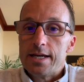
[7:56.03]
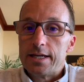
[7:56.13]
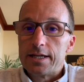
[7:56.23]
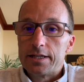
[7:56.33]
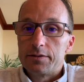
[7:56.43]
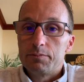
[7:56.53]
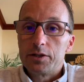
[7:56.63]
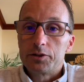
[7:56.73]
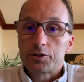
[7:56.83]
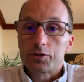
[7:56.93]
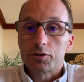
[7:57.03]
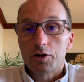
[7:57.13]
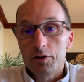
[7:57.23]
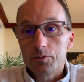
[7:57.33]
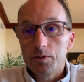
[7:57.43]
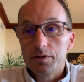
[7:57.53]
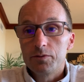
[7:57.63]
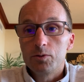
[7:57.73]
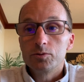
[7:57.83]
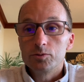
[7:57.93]
And Mayor Kirk Caldwell of
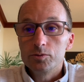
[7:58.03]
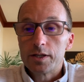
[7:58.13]
Honolulu